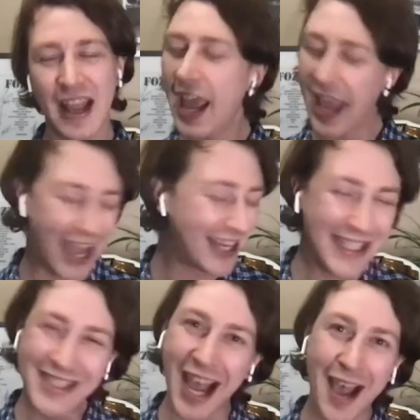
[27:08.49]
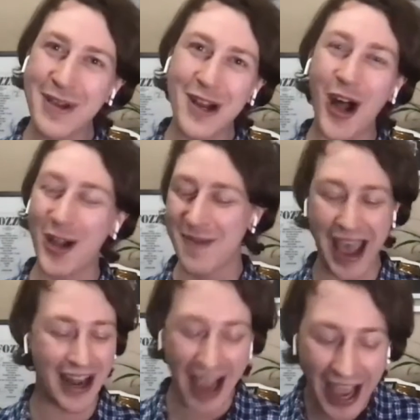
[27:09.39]
Anytime at all,
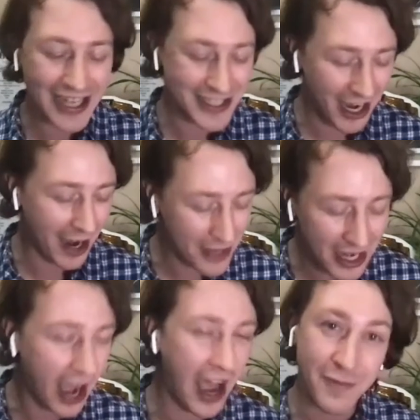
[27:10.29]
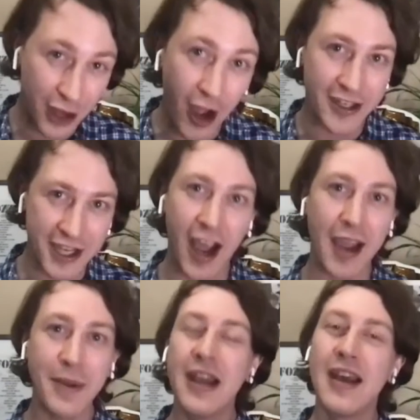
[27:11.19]
man. Anytime that I've got
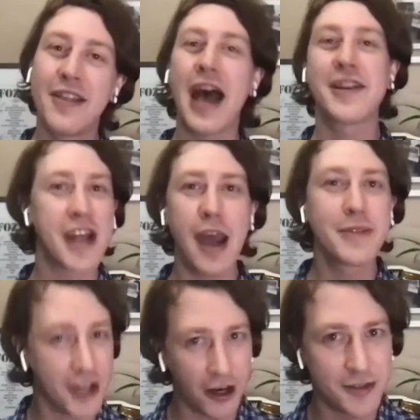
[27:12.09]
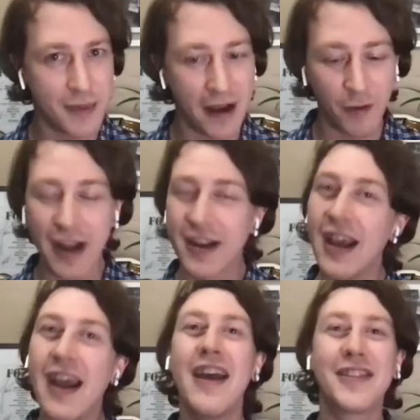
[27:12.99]
time, that time is yours, my friend.
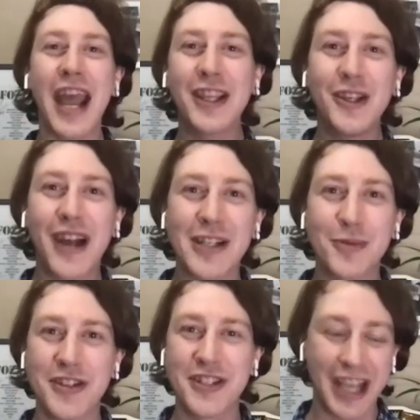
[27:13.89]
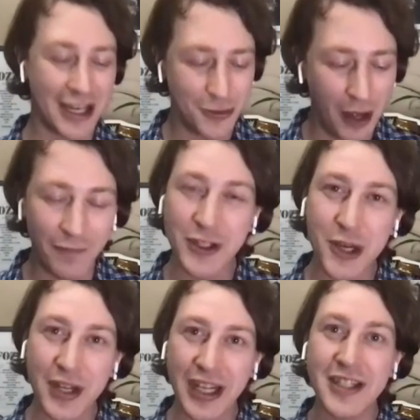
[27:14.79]
Thank you guys once again as well for
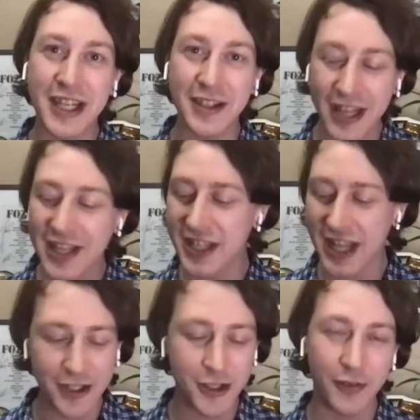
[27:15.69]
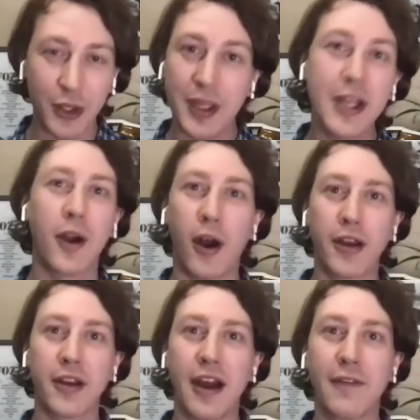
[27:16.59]
tuning into this interview here on
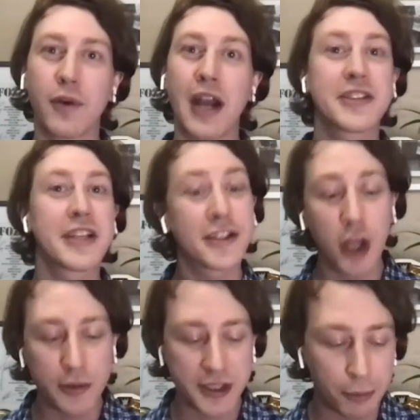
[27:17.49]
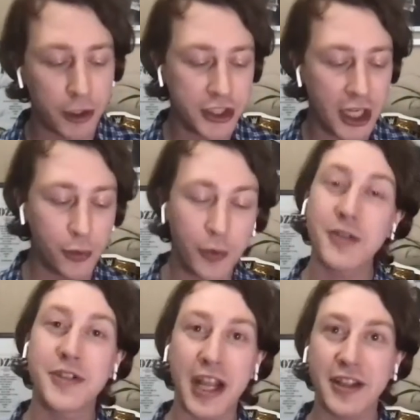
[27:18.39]
Love Wrestling. It's always appreciated when you
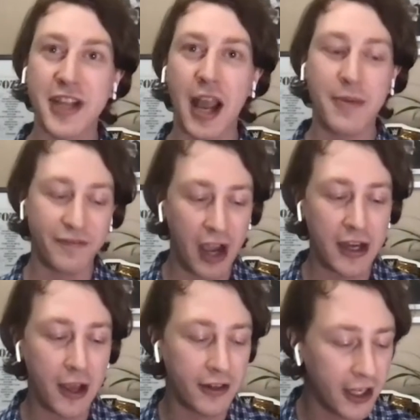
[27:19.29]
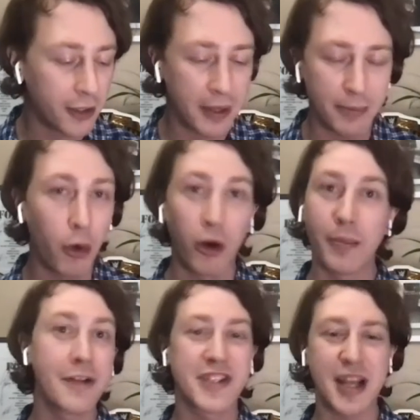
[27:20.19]
take the time to find out a little bit more
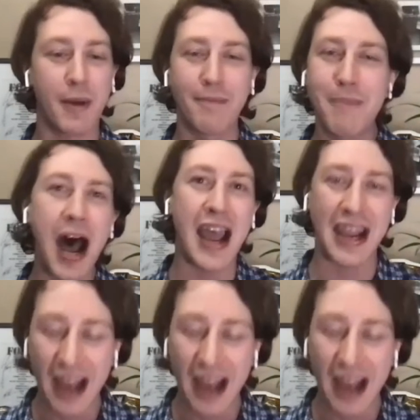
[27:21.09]
about some of my